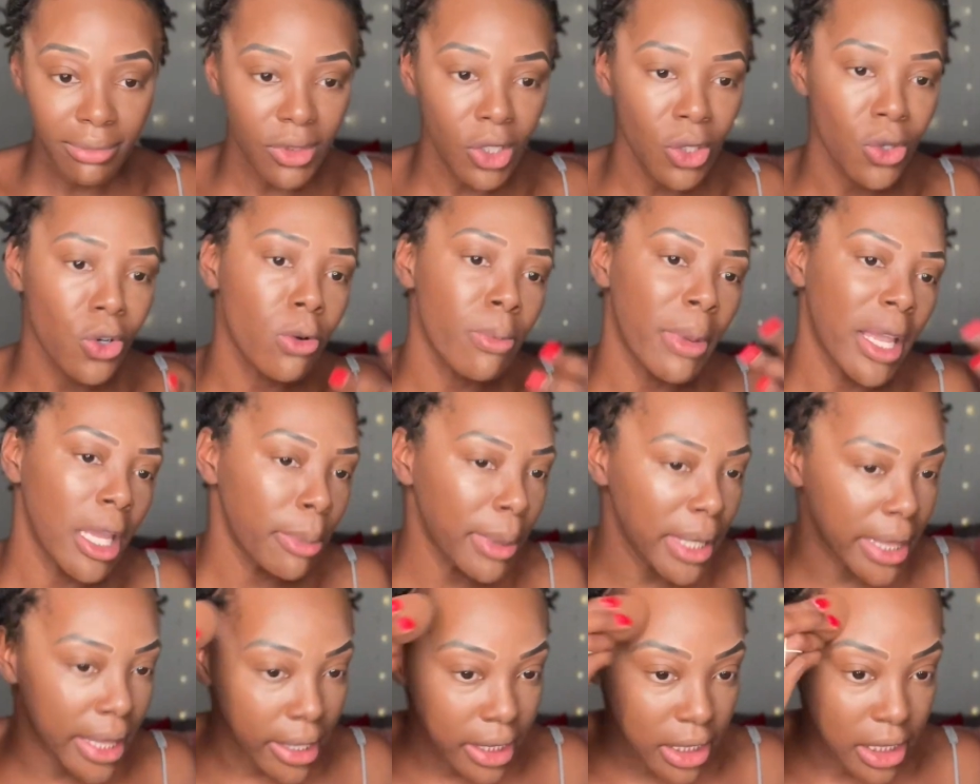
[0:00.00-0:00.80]
Or
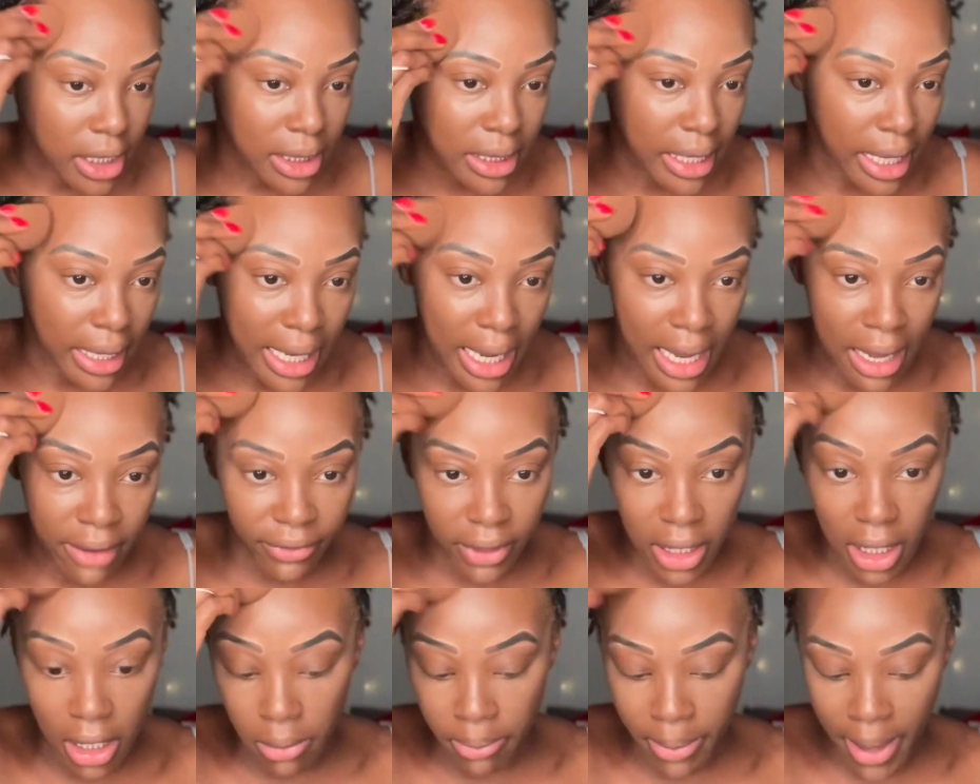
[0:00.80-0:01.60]
maybe they just have
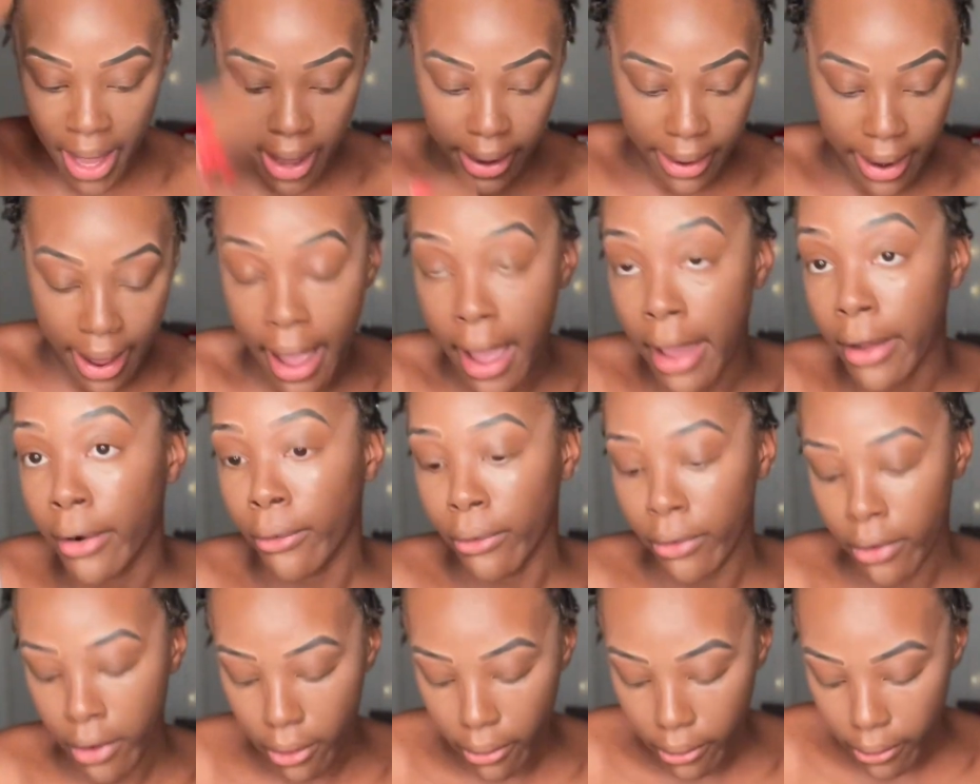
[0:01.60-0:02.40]
cut back. I
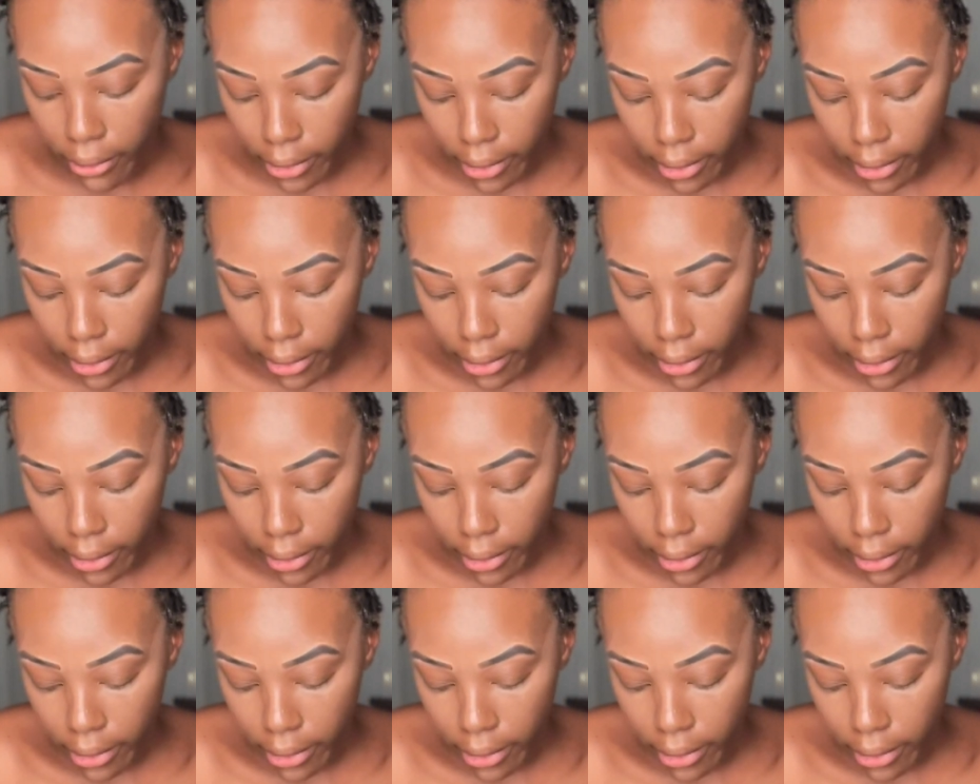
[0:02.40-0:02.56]
don't know.